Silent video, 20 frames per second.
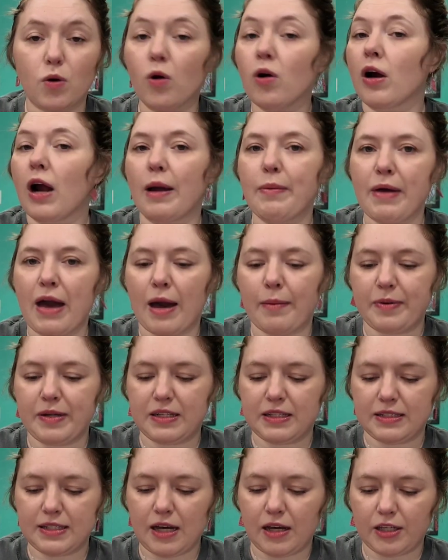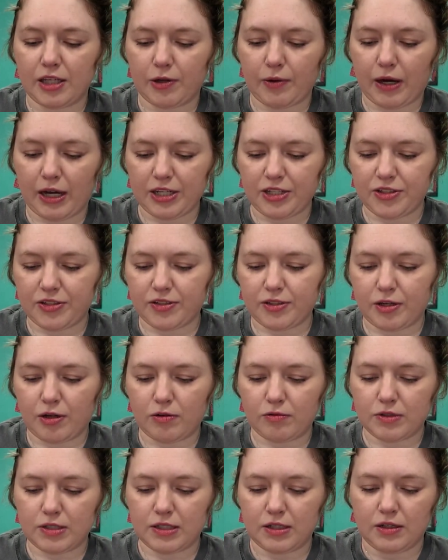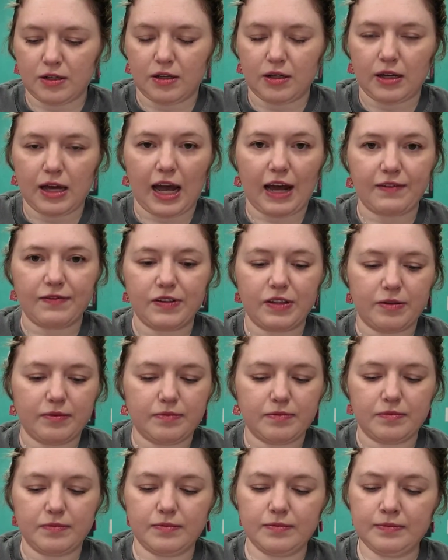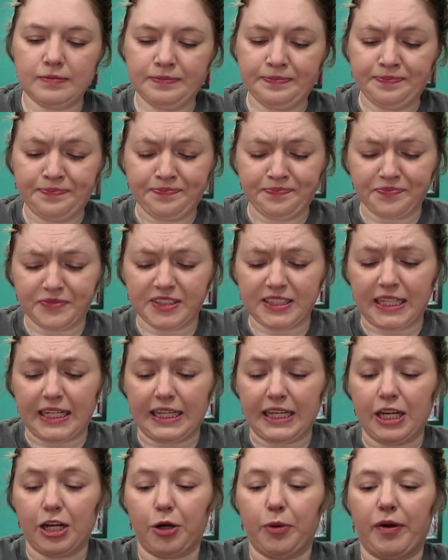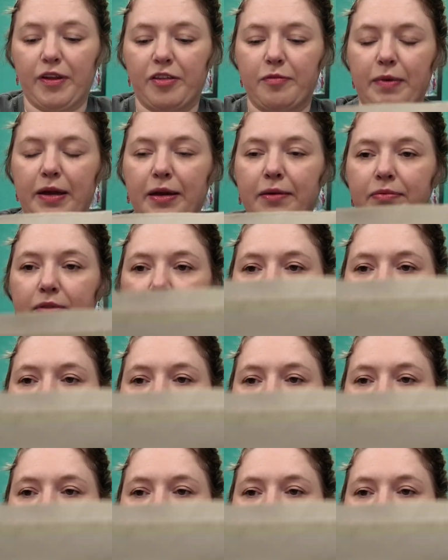Or I'm happy to tell you, I just don't have them sitting here with me.